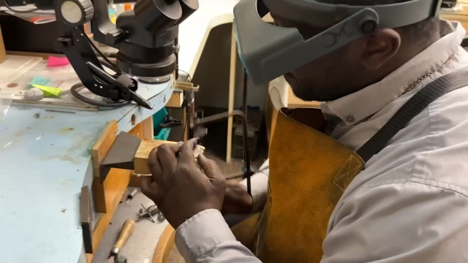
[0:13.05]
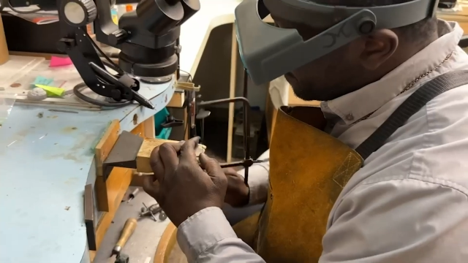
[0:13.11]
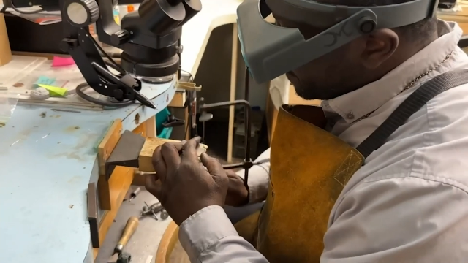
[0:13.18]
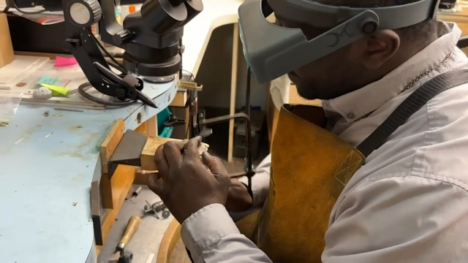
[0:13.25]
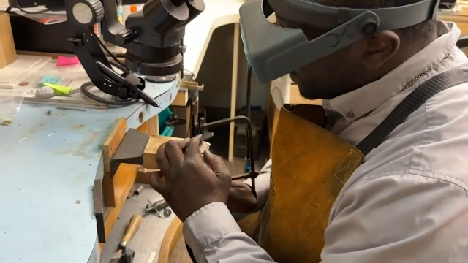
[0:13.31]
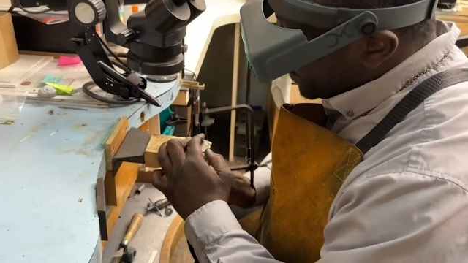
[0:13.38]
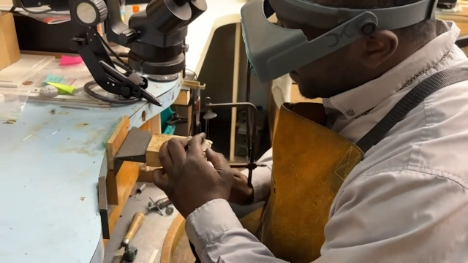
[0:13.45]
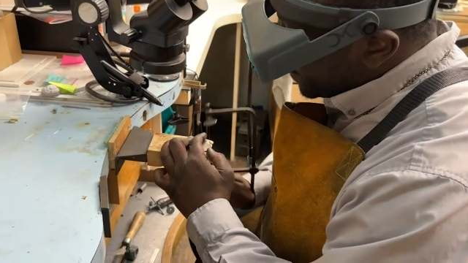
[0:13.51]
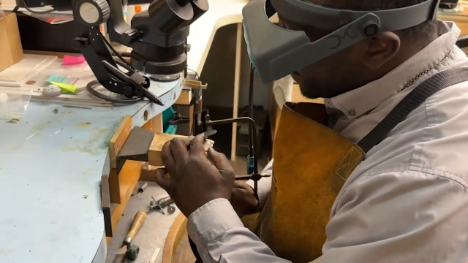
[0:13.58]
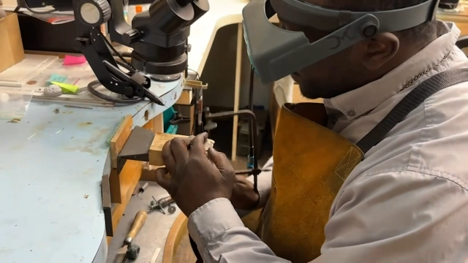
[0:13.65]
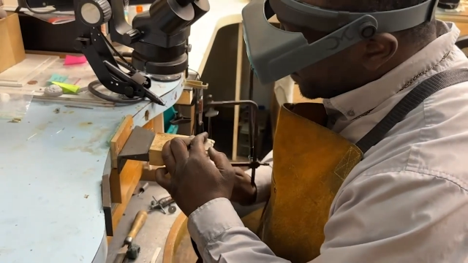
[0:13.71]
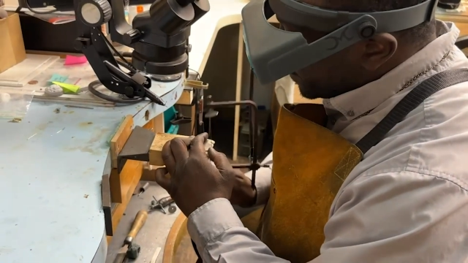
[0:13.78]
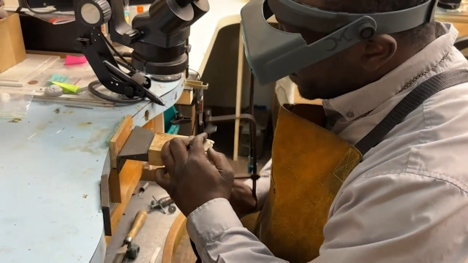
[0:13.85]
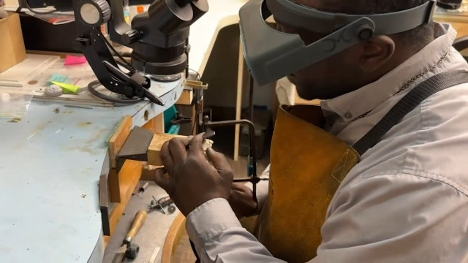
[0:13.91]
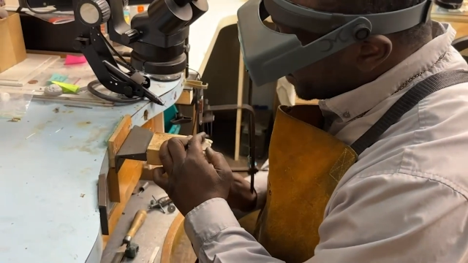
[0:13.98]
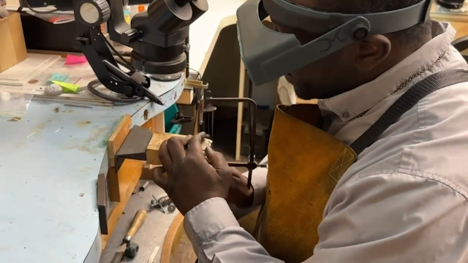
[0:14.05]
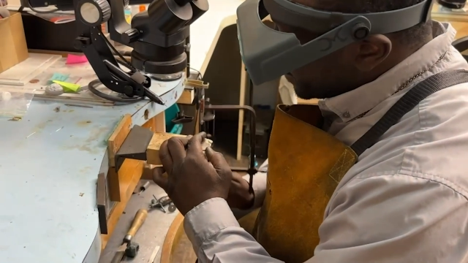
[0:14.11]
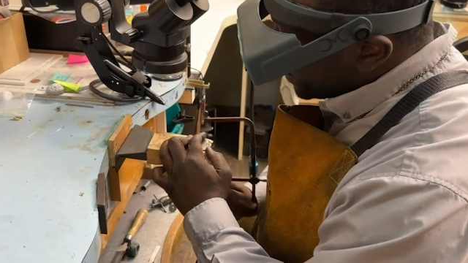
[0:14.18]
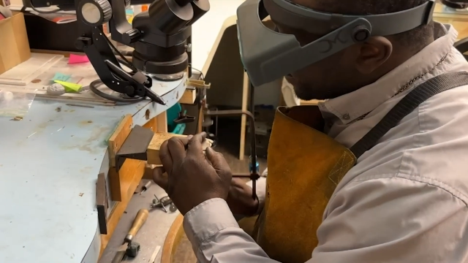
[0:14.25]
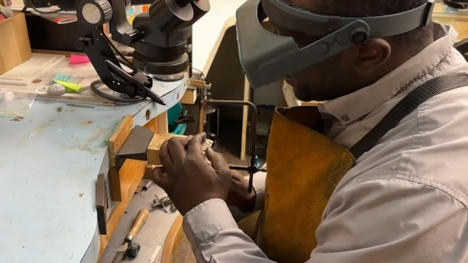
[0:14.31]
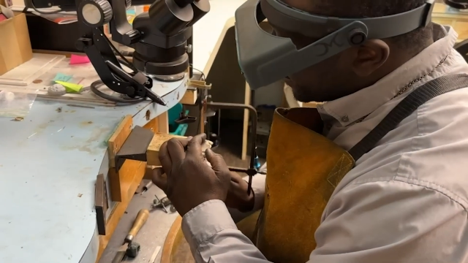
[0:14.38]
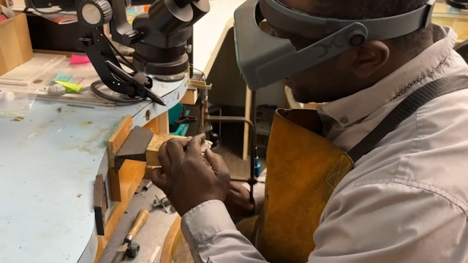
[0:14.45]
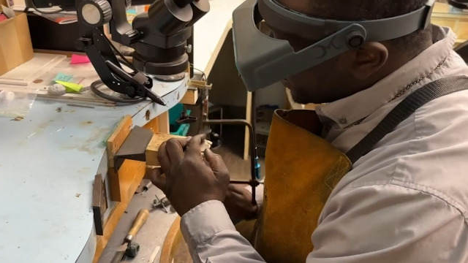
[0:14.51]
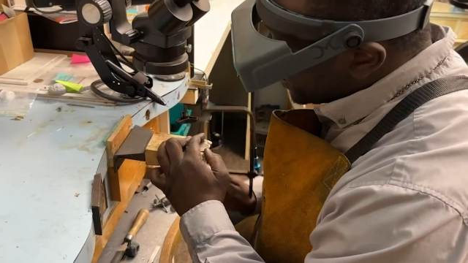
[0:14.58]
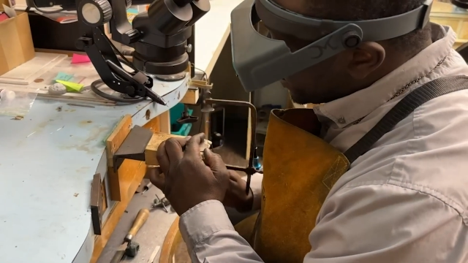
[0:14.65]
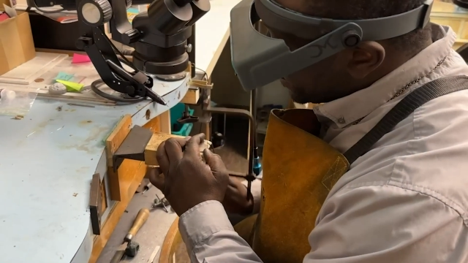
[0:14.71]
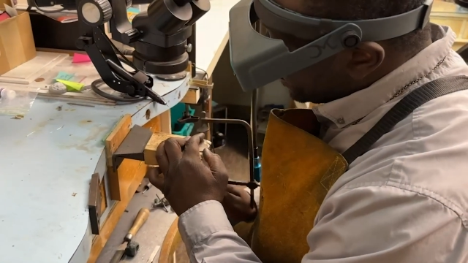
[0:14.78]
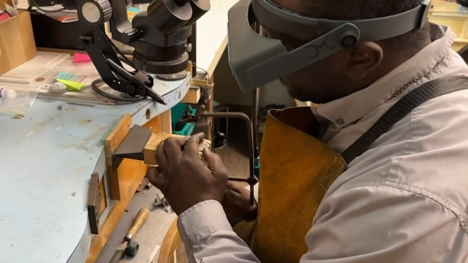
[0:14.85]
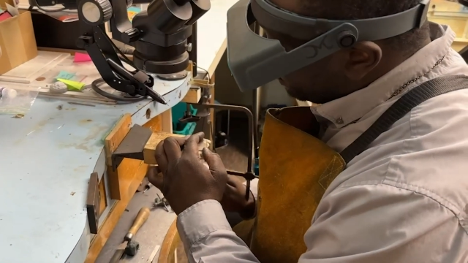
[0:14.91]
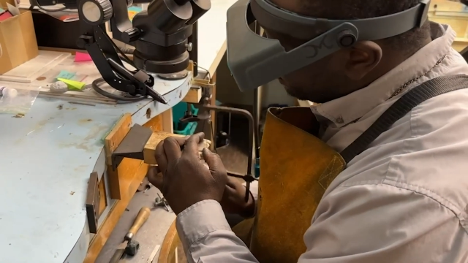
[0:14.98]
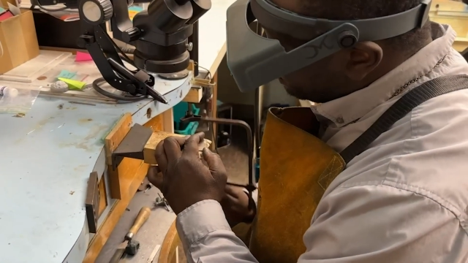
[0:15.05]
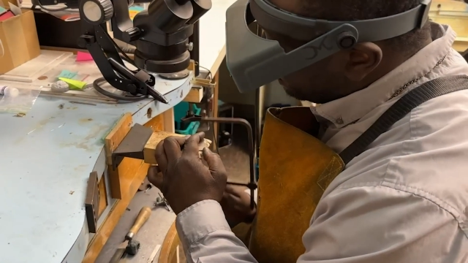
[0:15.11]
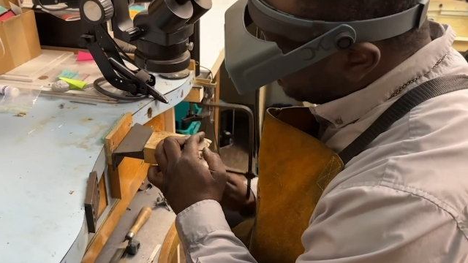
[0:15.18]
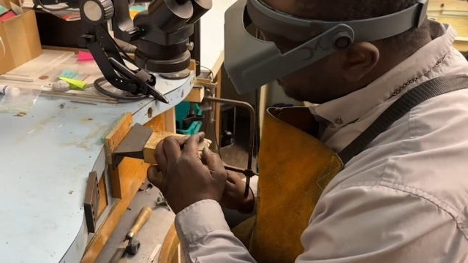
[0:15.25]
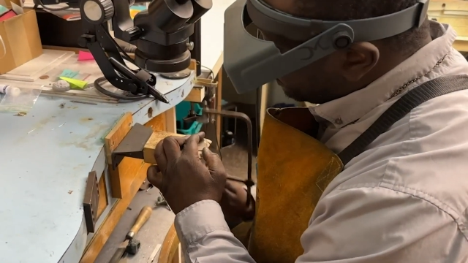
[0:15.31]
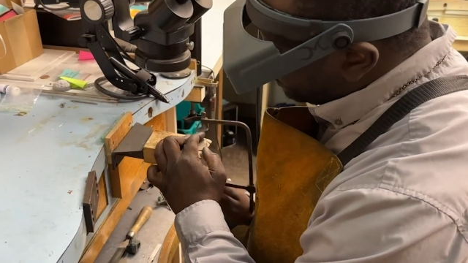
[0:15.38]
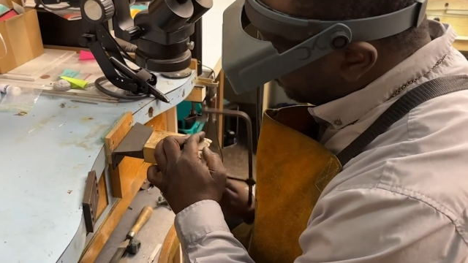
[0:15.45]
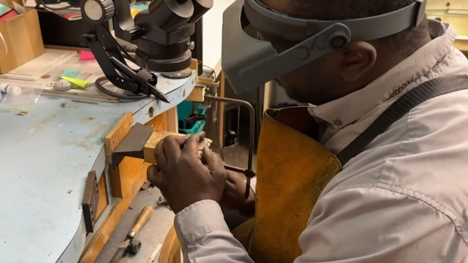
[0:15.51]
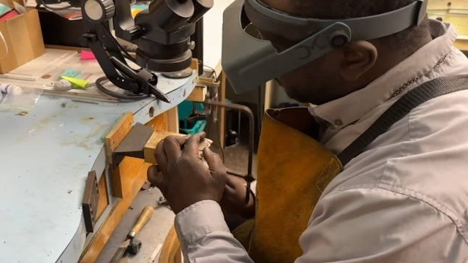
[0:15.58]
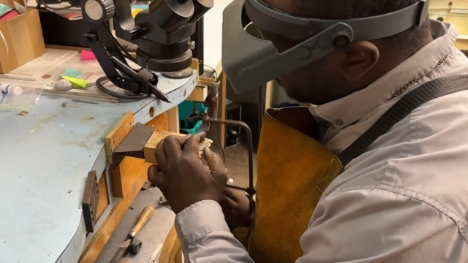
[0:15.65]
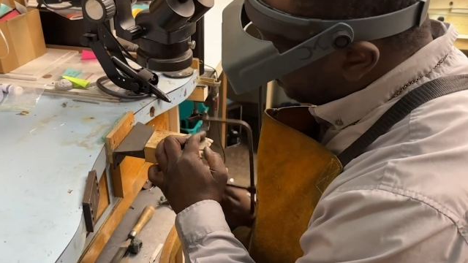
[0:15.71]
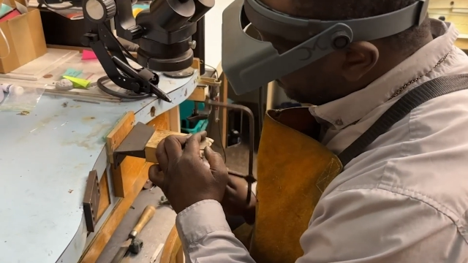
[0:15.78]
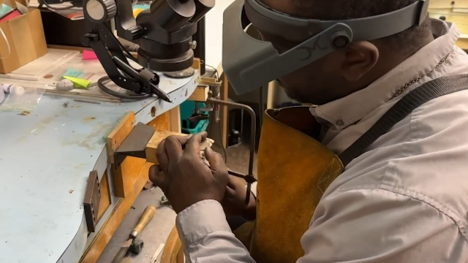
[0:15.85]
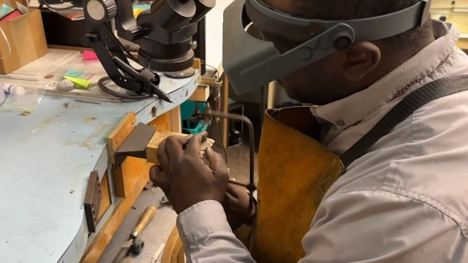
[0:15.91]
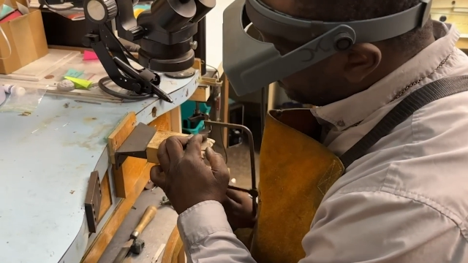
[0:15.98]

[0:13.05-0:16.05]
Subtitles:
Nobody's mouth can be seen.